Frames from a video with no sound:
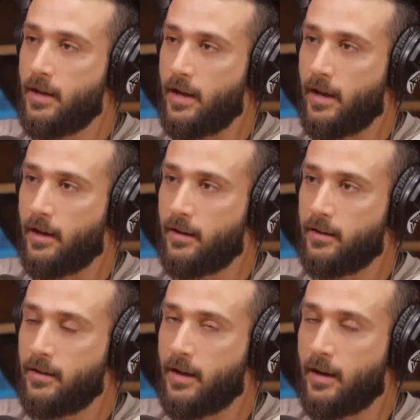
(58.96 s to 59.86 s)
Yeah.
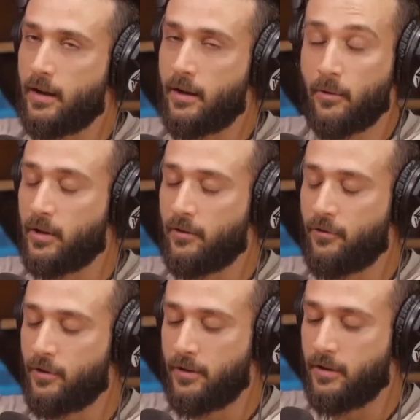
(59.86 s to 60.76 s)
Yeah, I would love
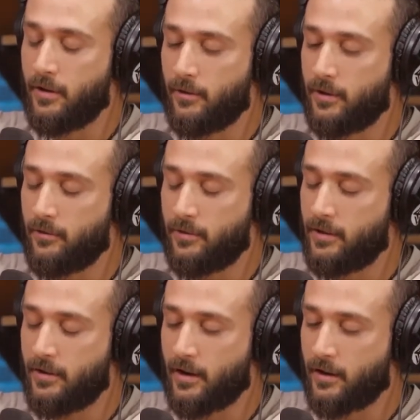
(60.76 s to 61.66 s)
for you, you know,
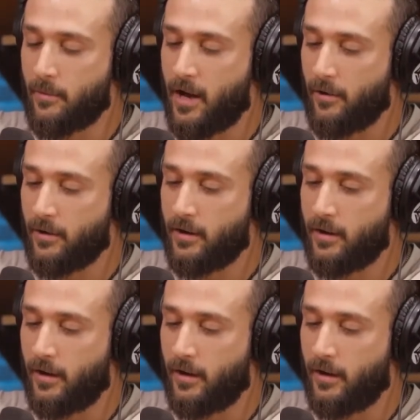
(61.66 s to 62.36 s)
you got to come out.